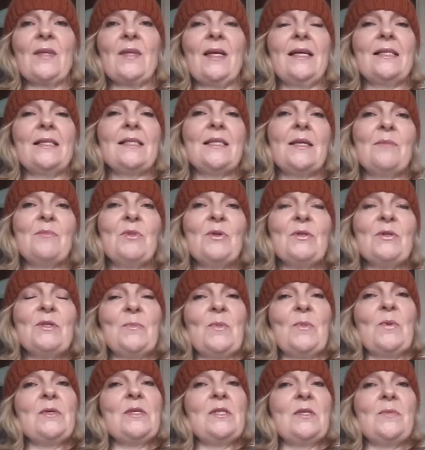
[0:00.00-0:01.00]
and I'm not
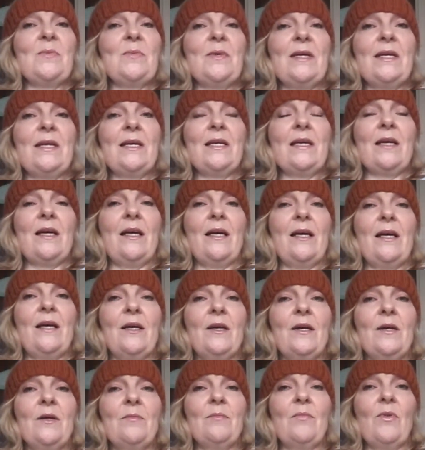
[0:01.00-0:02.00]
supposed to be
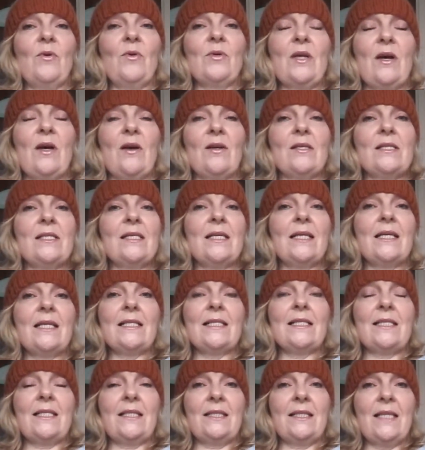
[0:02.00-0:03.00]
podcasting
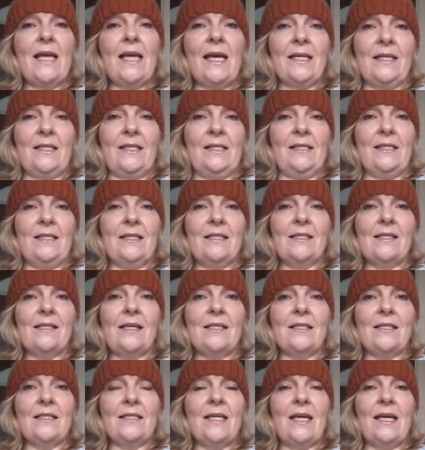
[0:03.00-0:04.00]
until next
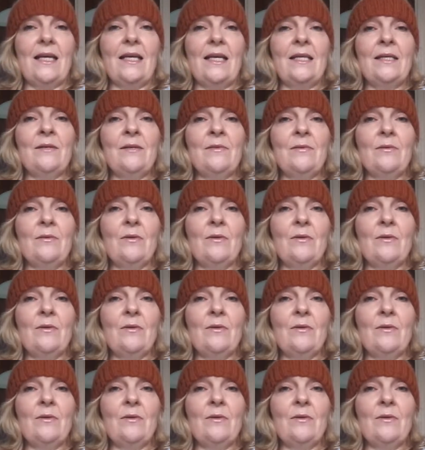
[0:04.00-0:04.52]
Sunday,